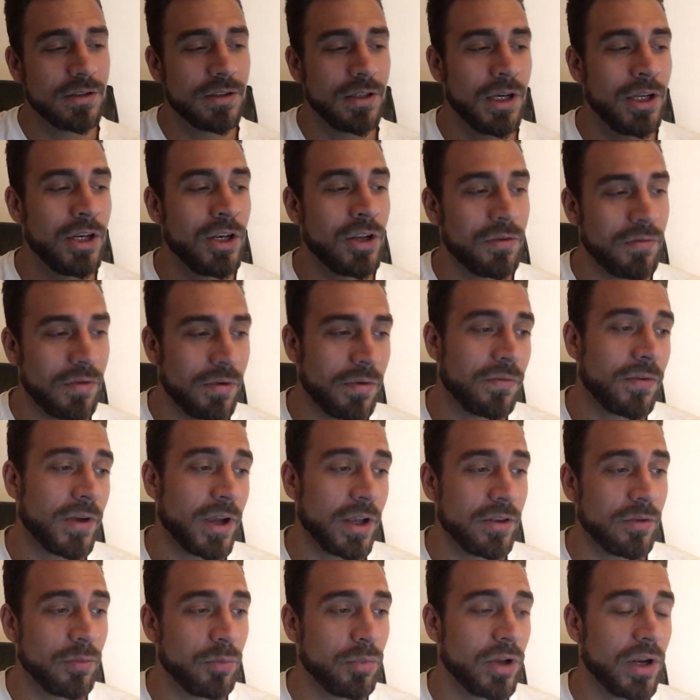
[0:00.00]
another
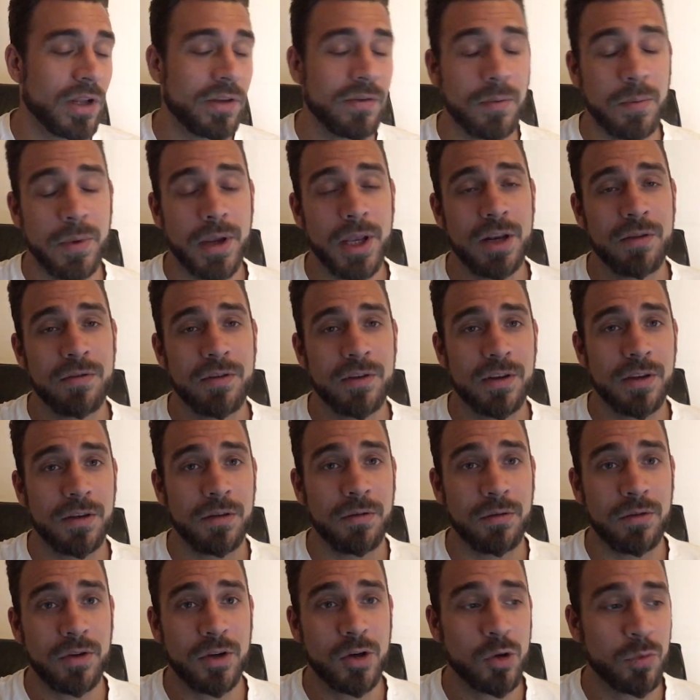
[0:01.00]
fight to put as a main event at
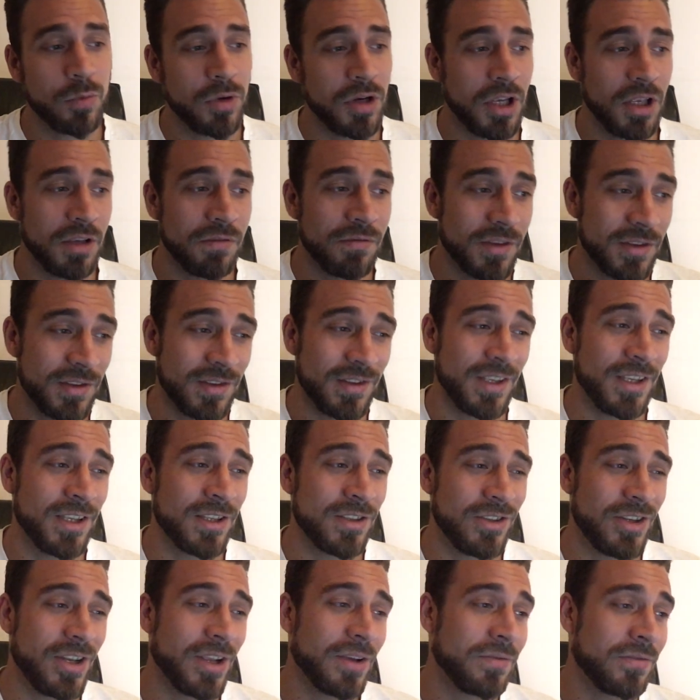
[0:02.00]
UC Copenhagen, this
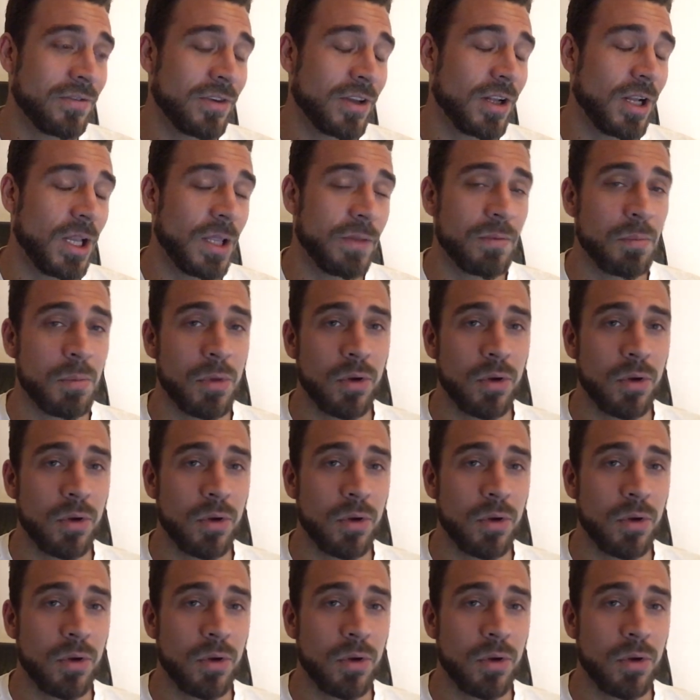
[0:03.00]
is definitely the